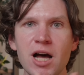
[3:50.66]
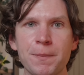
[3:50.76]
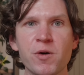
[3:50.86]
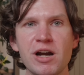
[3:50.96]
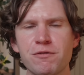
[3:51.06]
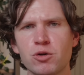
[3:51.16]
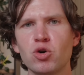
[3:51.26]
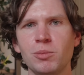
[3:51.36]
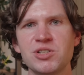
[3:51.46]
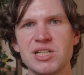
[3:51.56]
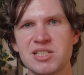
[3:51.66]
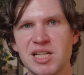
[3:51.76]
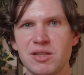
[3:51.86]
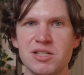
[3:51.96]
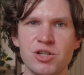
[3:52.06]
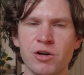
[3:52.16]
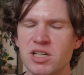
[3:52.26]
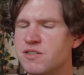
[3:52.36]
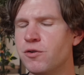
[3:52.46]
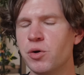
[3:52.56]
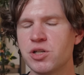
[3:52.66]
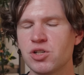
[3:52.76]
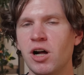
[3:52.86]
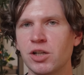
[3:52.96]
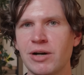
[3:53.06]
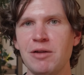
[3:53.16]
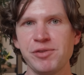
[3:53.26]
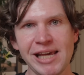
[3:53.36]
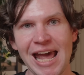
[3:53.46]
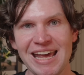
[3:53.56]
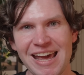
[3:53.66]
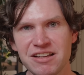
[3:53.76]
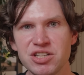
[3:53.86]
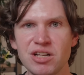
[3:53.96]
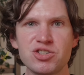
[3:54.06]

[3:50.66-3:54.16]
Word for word: upgrade for the normal 16 this year is focused all around the A18